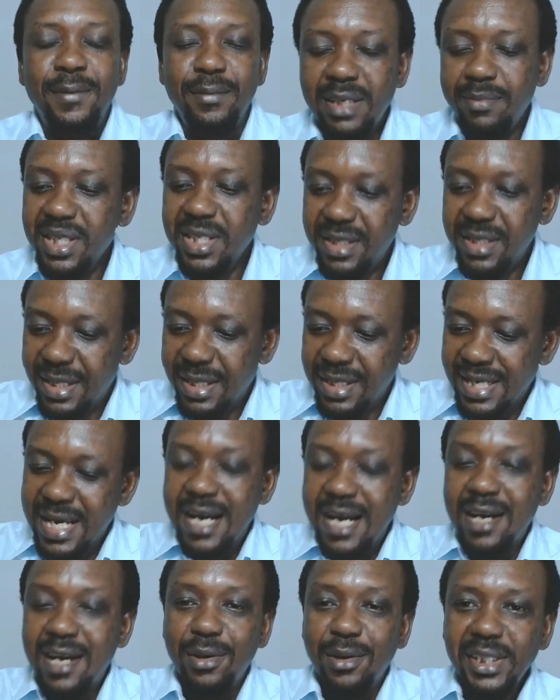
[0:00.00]
That means
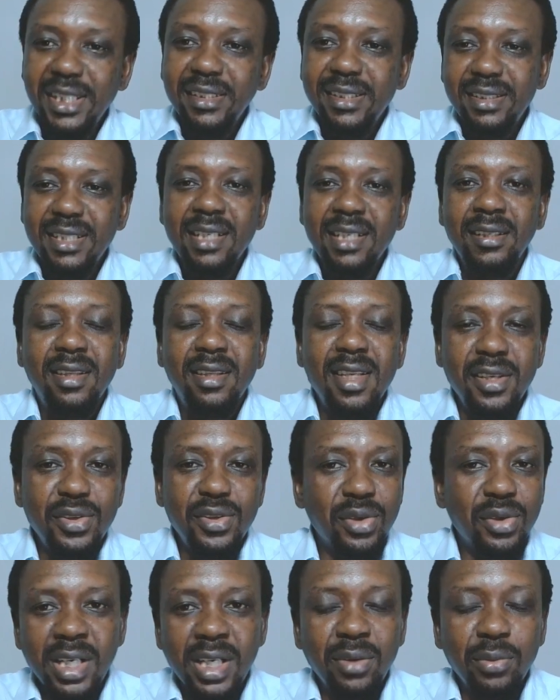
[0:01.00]
now, instantly,
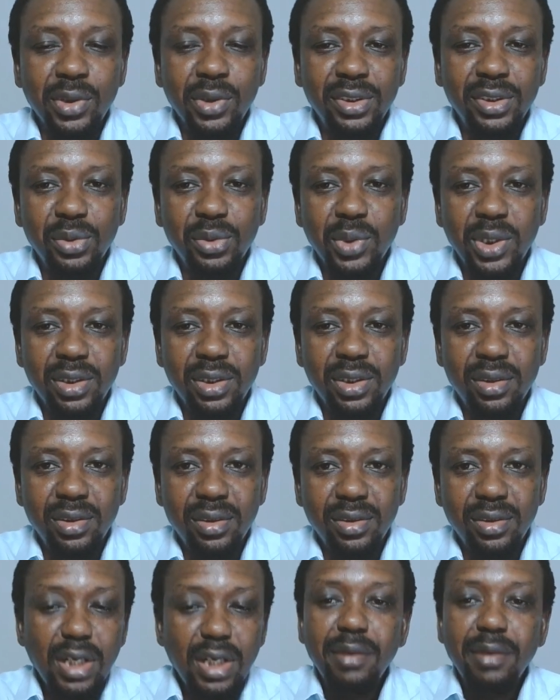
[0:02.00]
you get what you want.
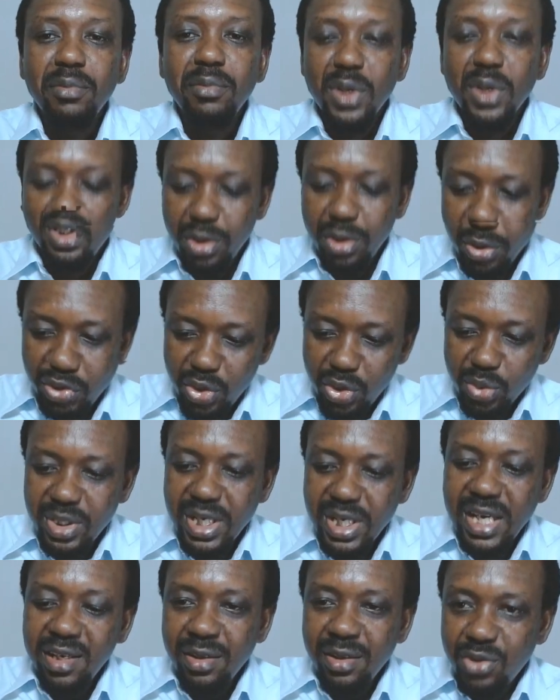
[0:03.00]
Some,
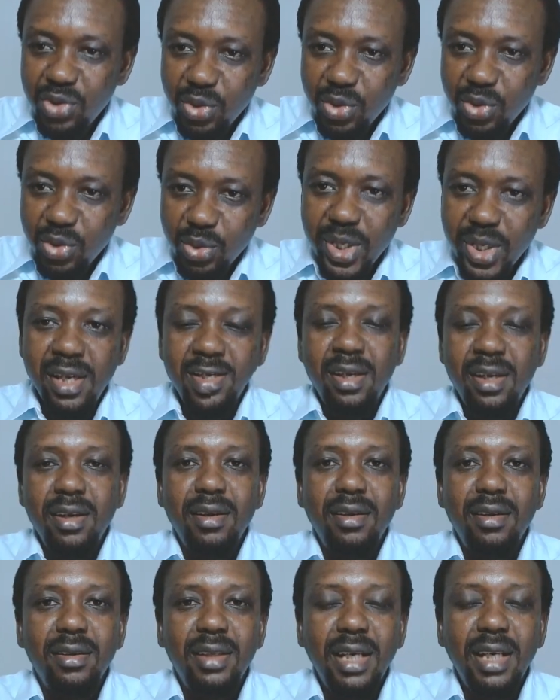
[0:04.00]
today.
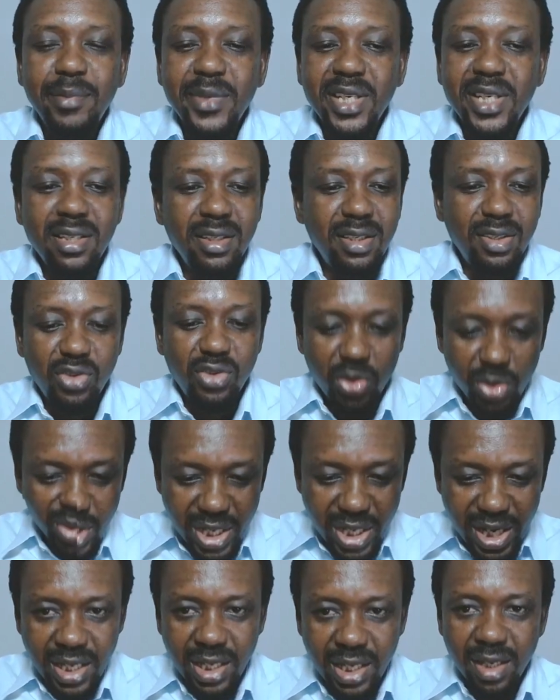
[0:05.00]
That means
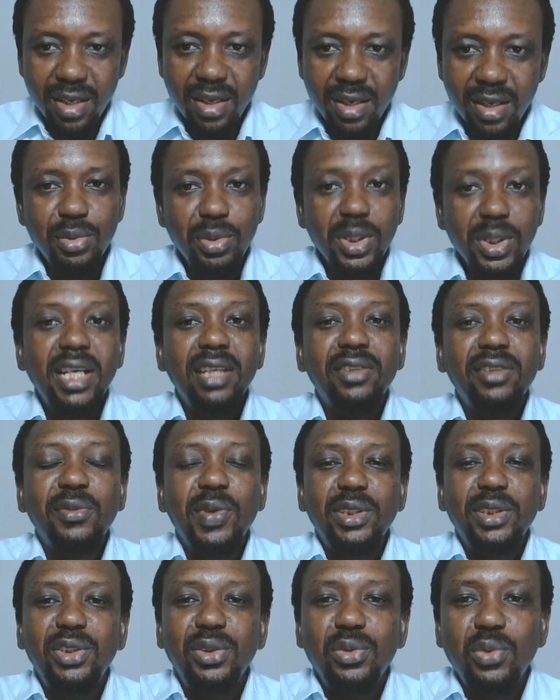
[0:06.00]
today, you will
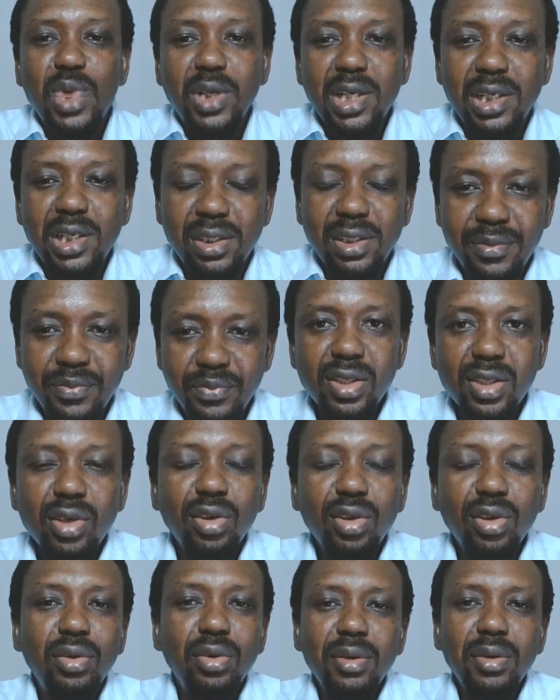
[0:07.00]
get what you want.
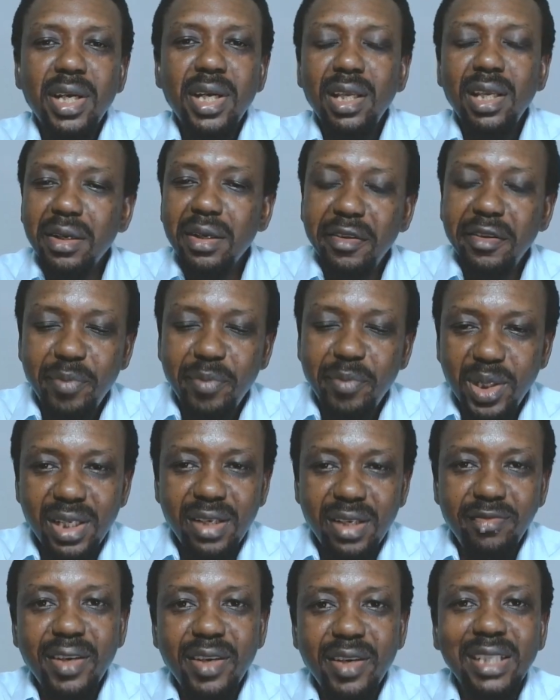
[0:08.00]
So a lot of
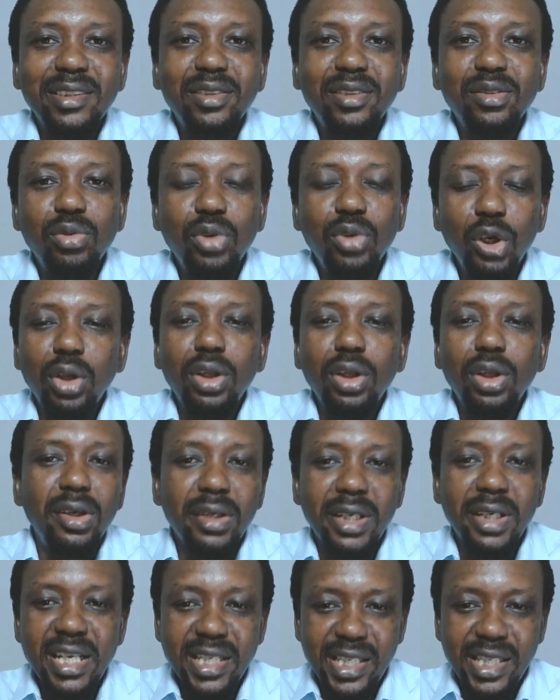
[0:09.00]
believers no
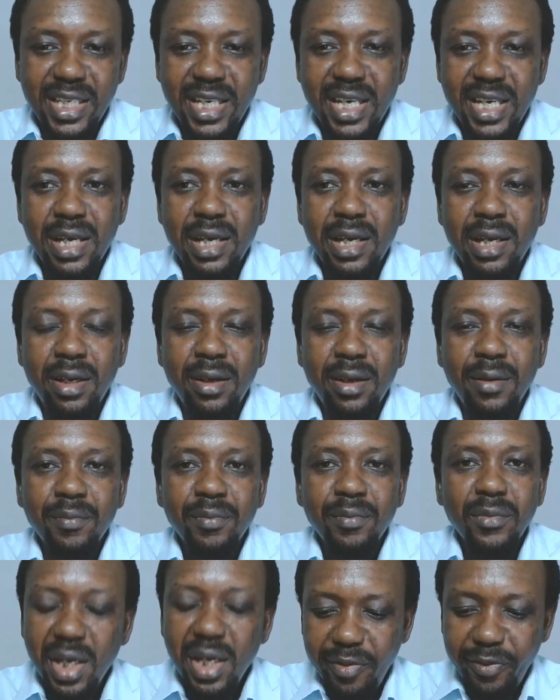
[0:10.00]
longer care
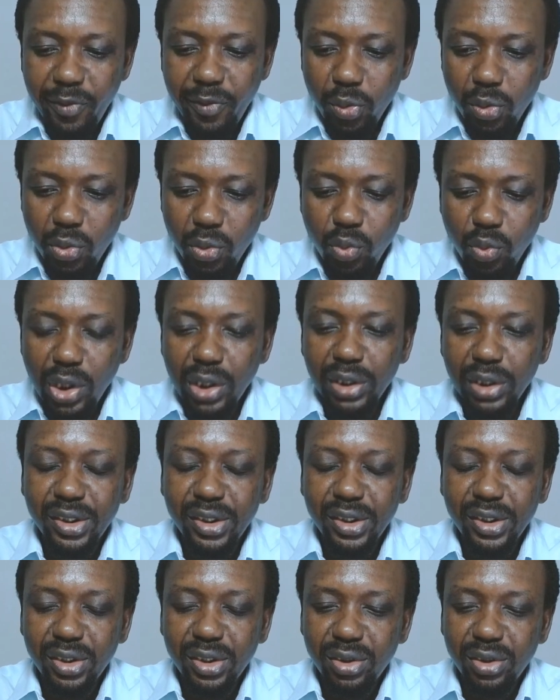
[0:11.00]
if
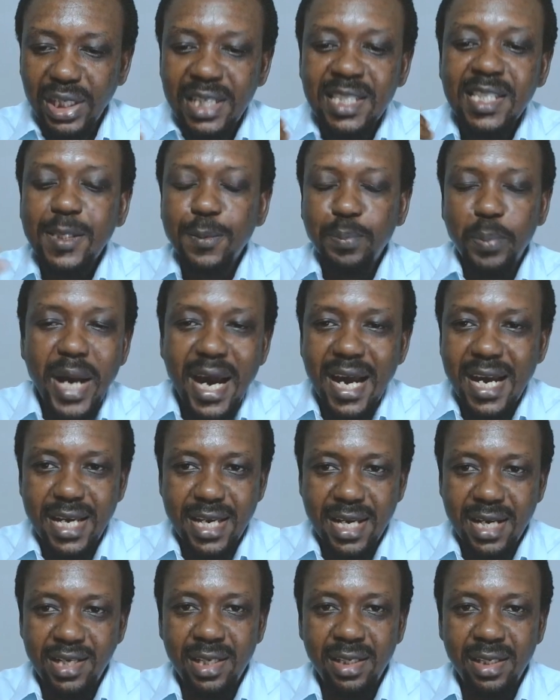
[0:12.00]
what
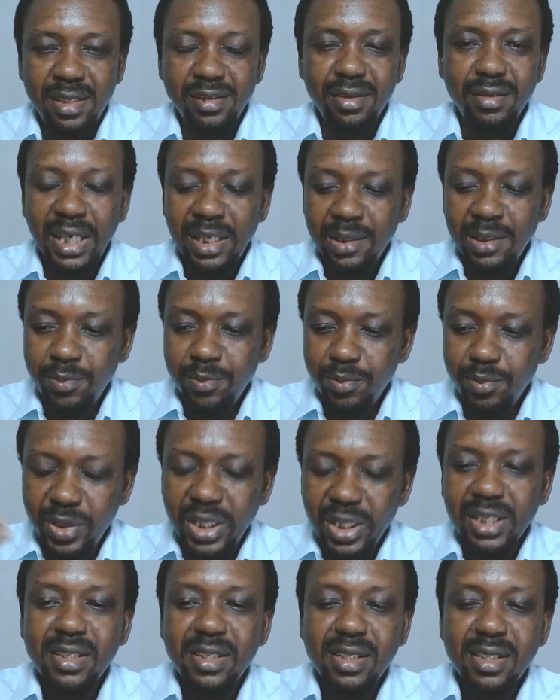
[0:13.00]
transpired that
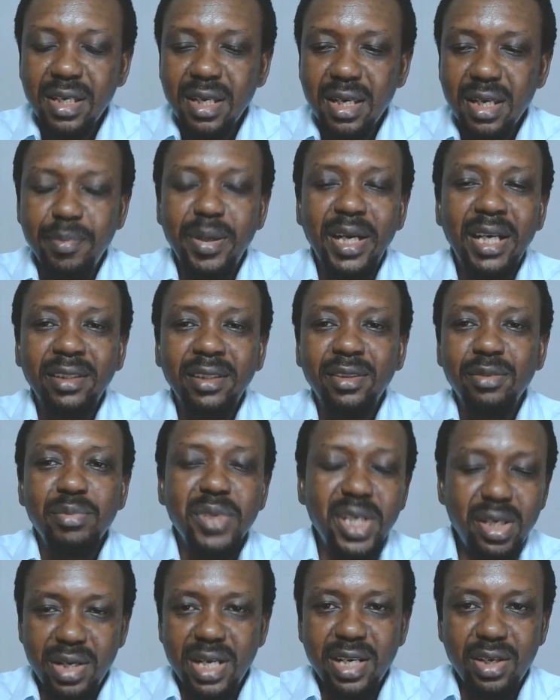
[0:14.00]
brings about the
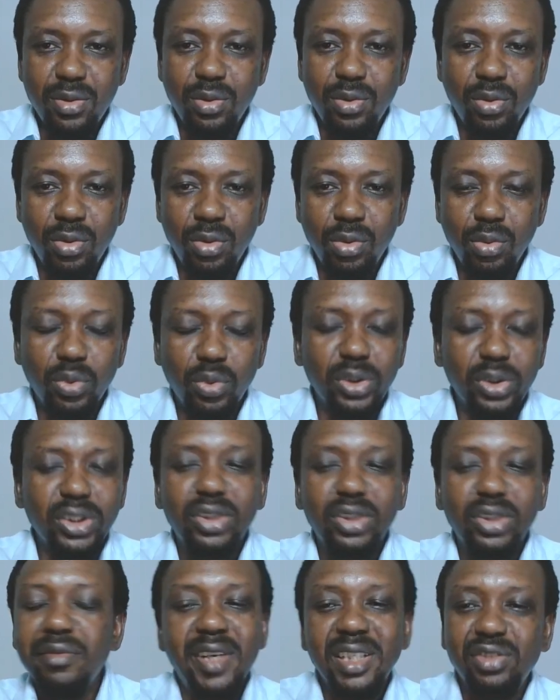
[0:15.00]
miracle,
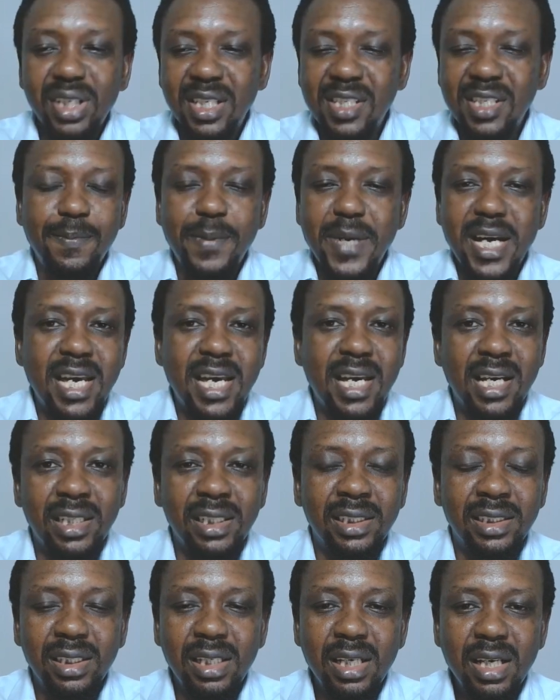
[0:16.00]
whatsoever
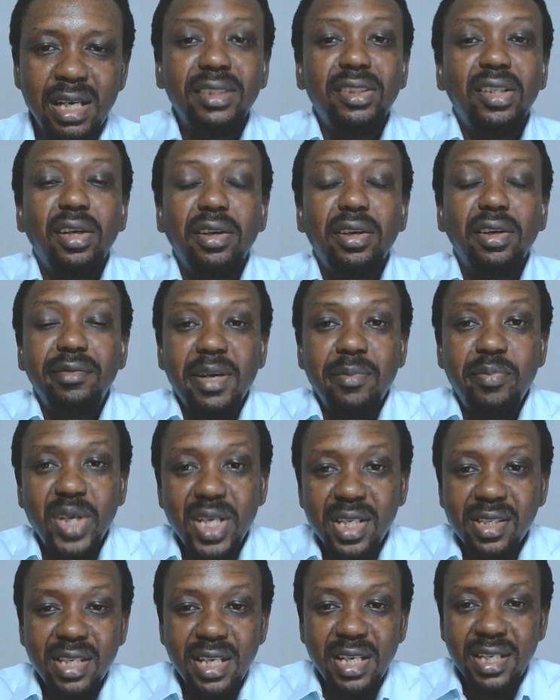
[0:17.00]
transpires, is none of their
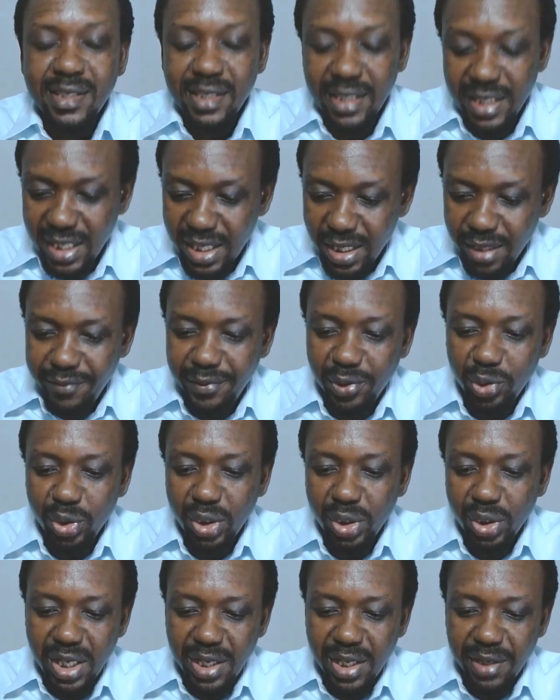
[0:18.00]
business,
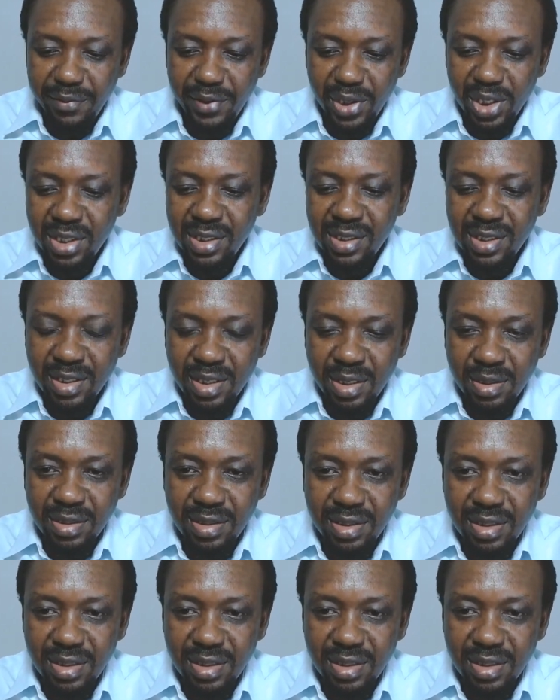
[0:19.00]
even if it is